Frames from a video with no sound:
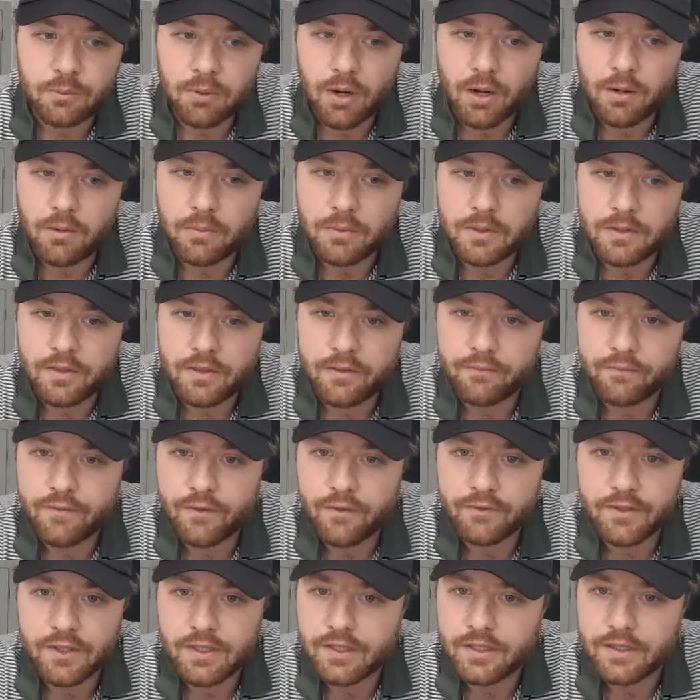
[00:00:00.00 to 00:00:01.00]
probably the
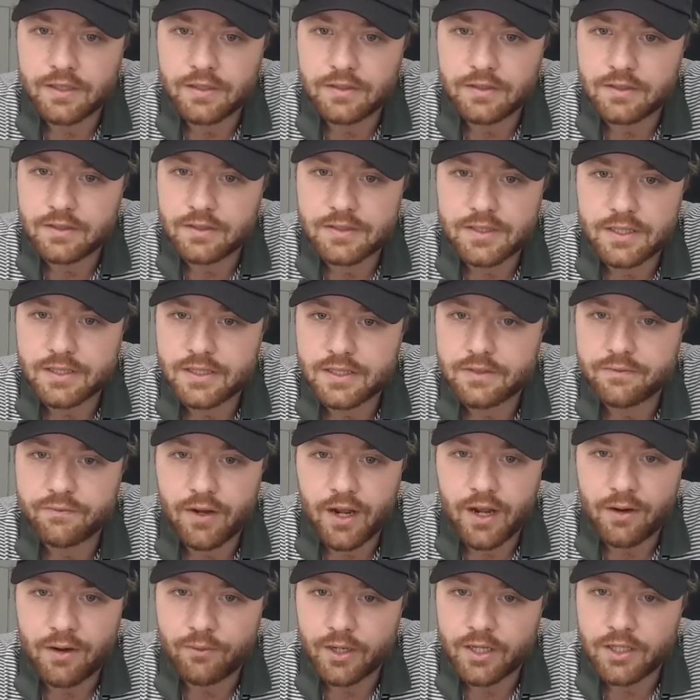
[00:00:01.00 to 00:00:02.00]
50 to
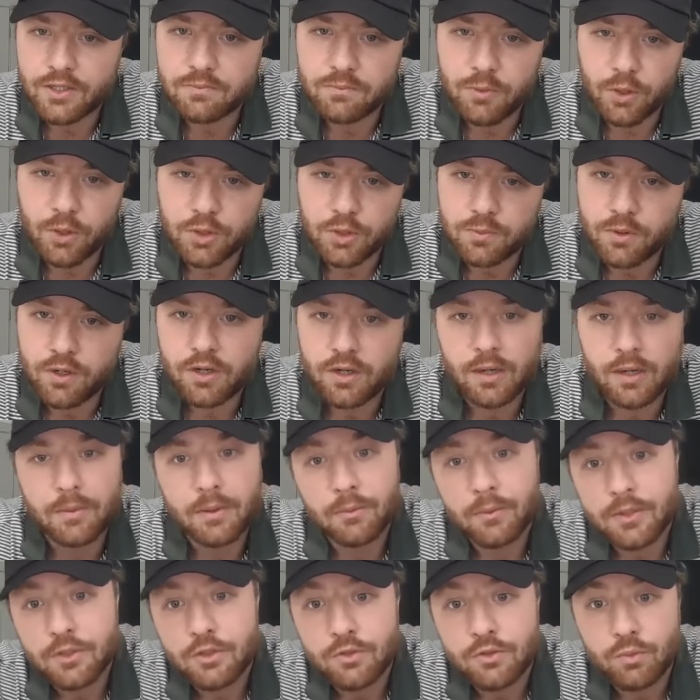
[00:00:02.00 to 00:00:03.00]
65 range most part.
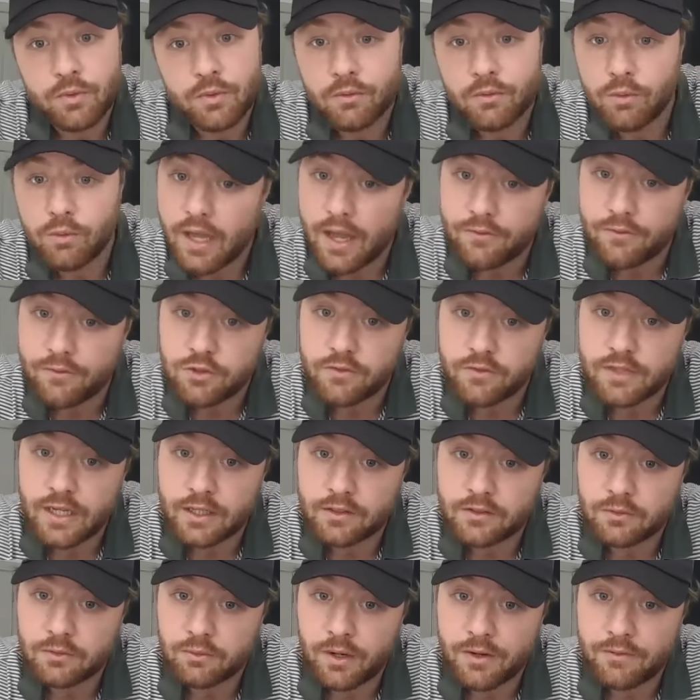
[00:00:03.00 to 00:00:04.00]
We have driven
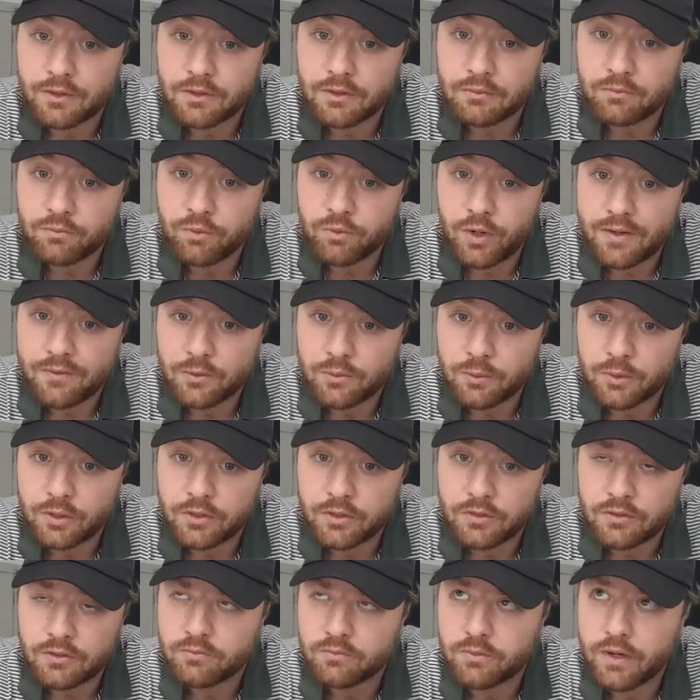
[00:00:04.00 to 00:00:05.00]
out to
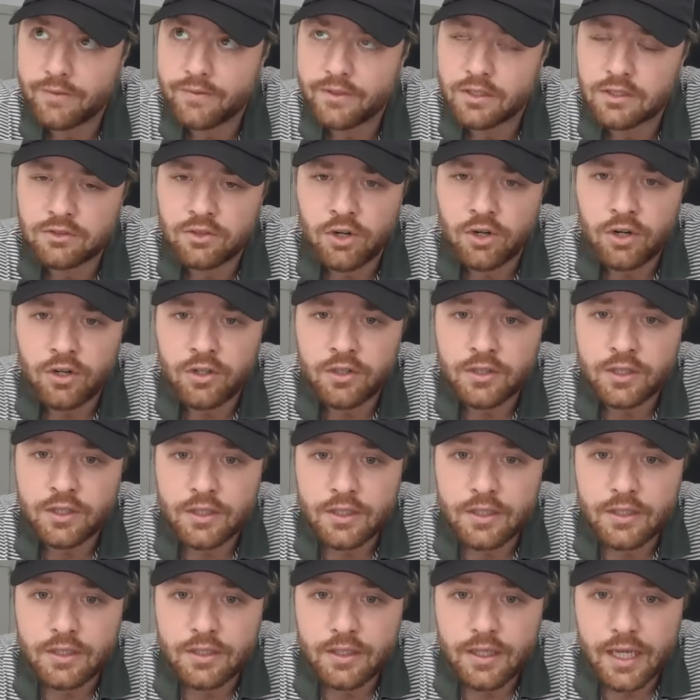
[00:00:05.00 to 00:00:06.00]
Ravenwood or Ravenclaw
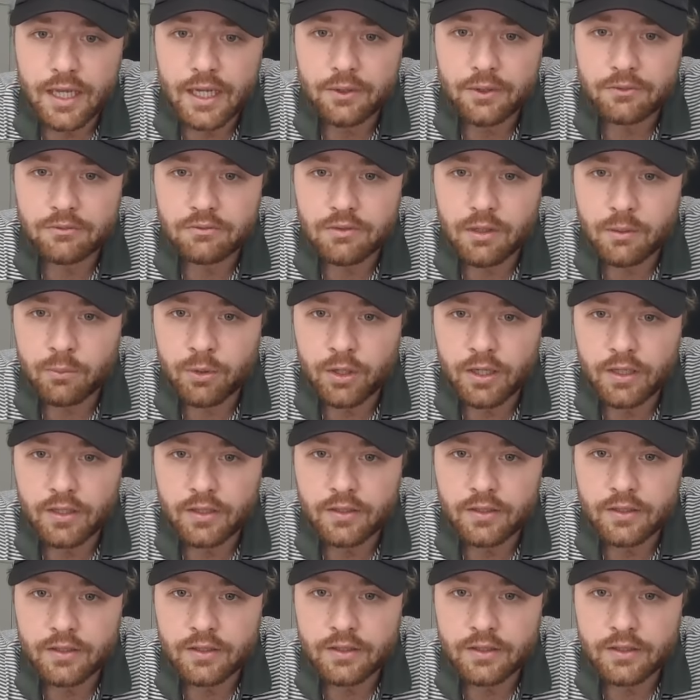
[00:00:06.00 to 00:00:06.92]
out in Limerick.